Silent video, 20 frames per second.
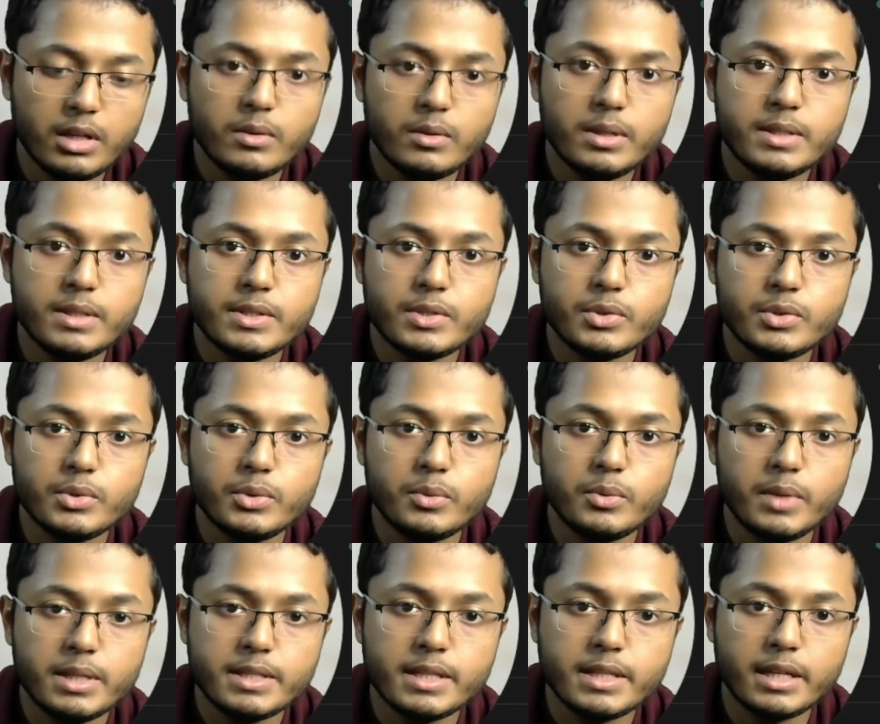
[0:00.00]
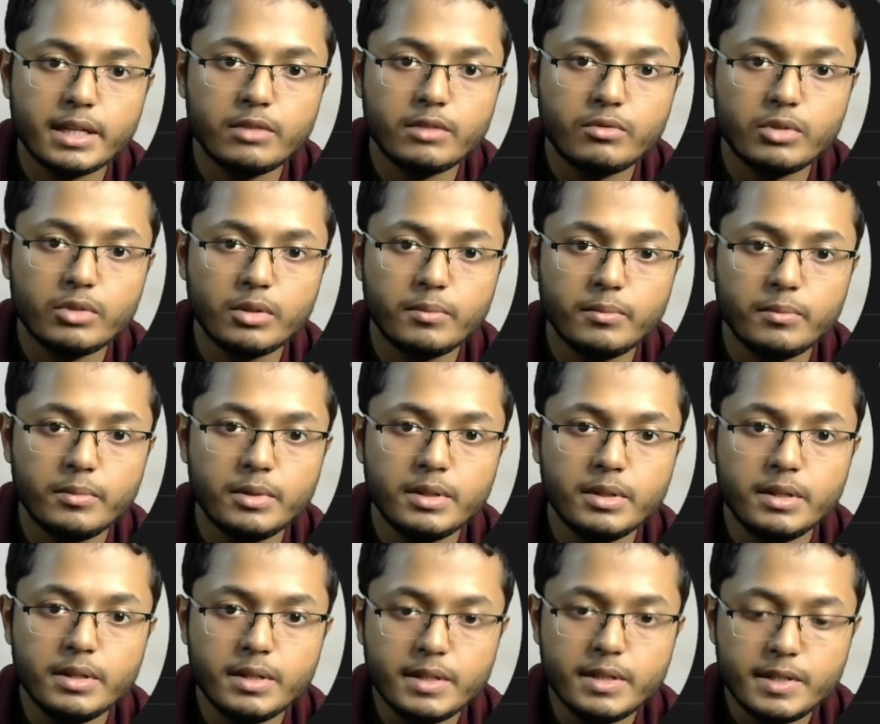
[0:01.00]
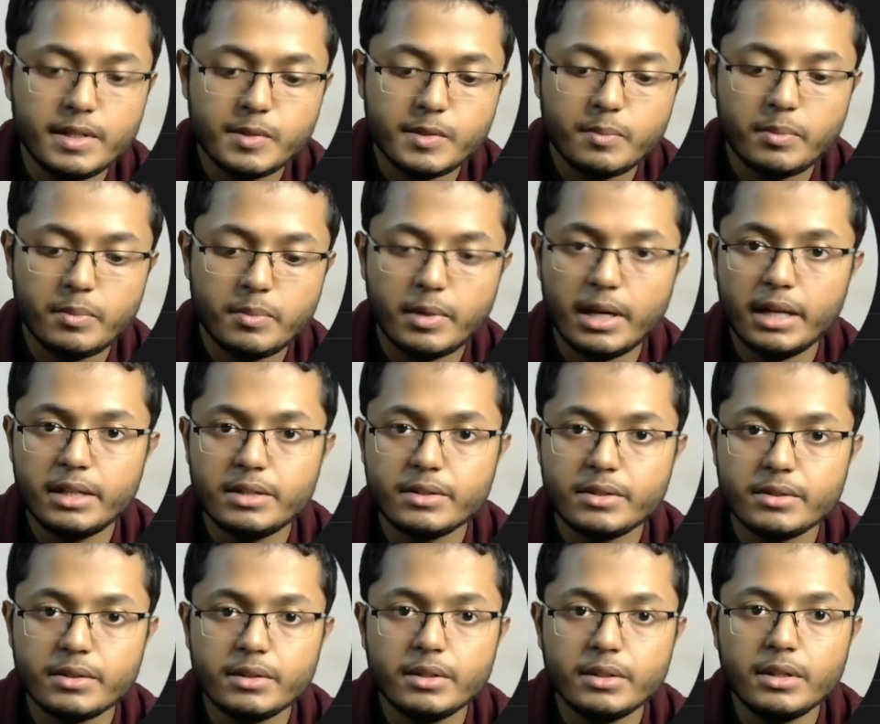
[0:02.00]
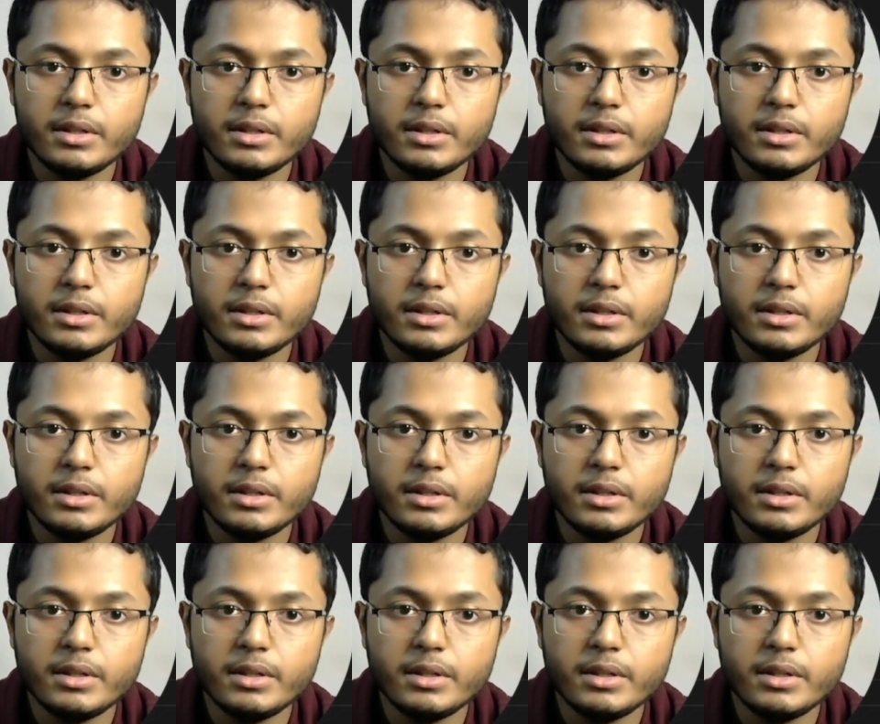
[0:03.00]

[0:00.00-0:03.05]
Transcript: equals to once again from sprite,